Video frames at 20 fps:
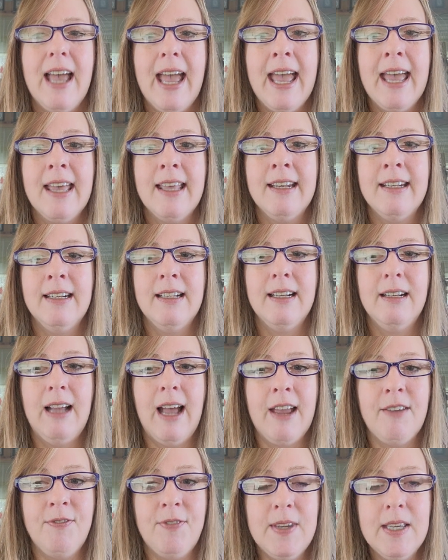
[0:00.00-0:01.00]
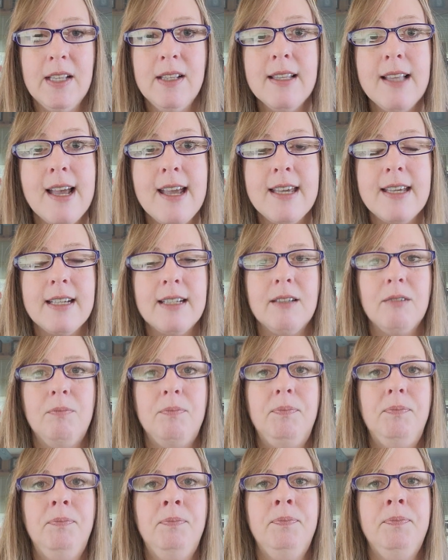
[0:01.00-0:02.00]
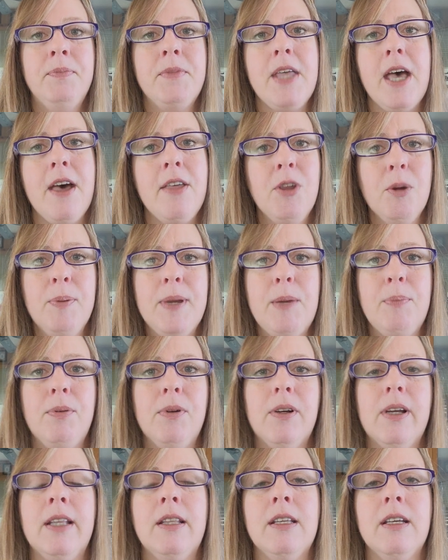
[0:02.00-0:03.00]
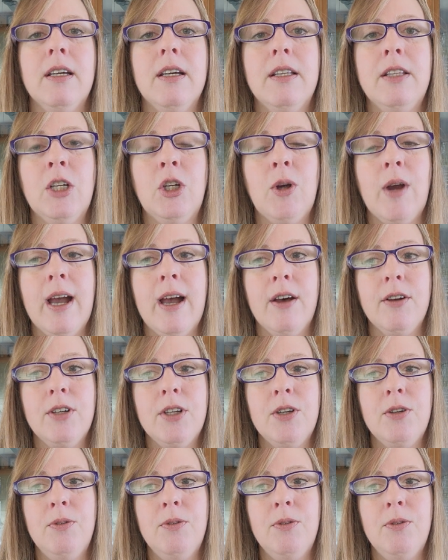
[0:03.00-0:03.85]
And I feel like the other people in the crowd